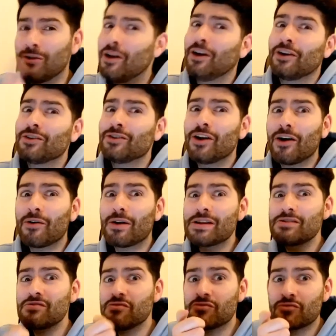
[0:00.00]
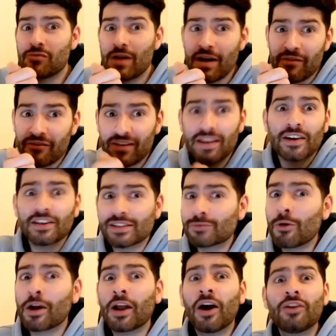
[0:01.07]
You know, when you Twitter fingers,
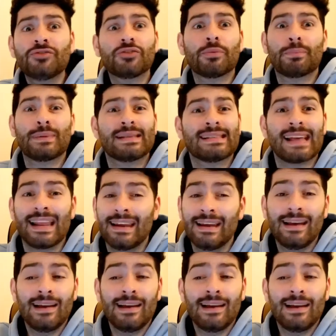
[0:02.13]
100%.